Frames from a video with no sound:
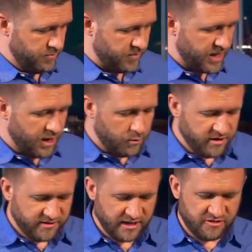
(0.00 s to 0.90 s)
And I want
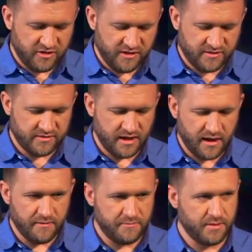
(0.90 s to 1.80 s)
to say Jesus
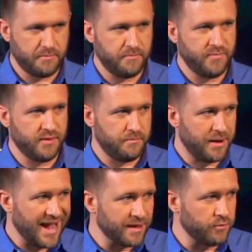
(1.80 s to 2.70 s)
of the, the
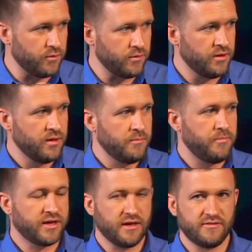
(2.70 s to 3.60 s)
Bible
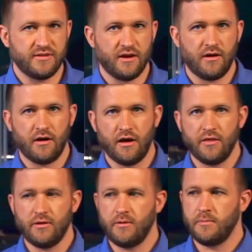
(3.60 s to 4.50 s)
because there are
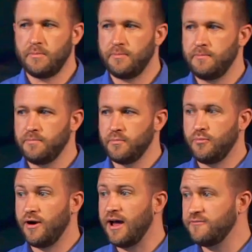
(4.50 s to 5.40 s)
other
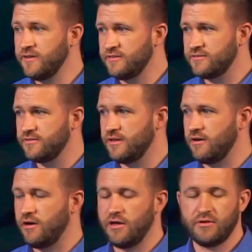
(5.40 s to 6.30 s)
prophets,
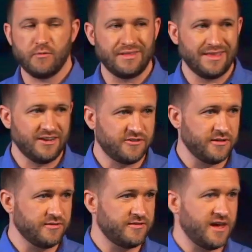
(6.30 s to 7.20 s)
there are other
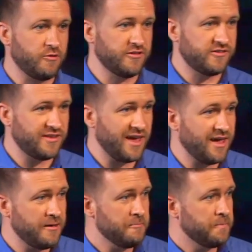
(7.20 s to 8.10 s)
religions that would
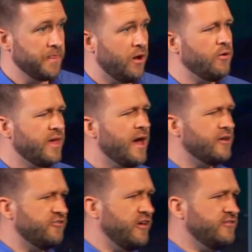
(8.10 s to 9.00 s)
say, oh, yeah,
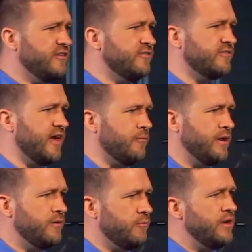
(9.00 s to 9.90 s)
Jesus, yeah,
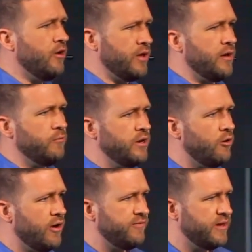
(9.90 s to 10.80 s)
we, we know him, we
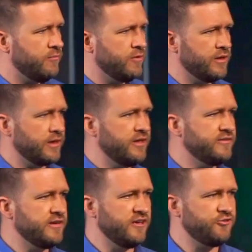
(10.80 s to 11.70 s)
know of him, we, like he's
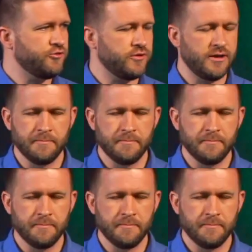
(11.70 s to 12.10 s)
in history,